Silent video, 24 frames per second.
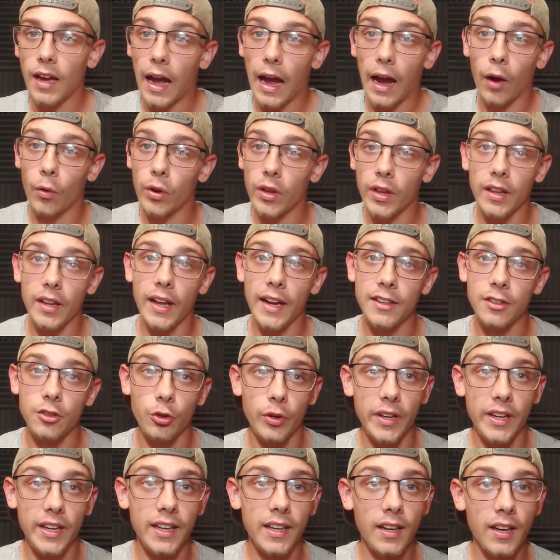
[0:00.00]
I really like
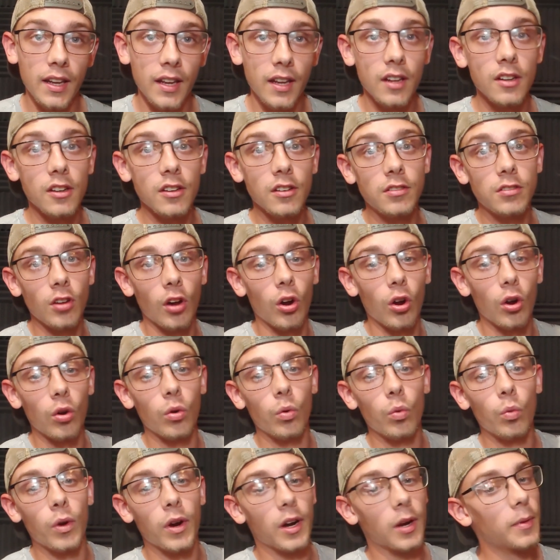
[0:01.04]
doing it. So
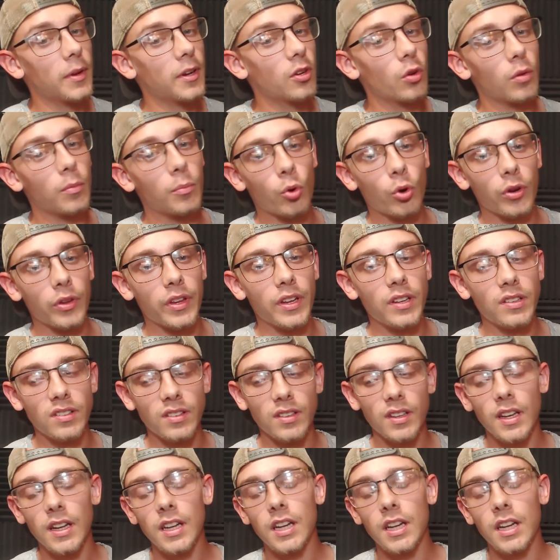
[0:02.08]
we're going to be doing more of this.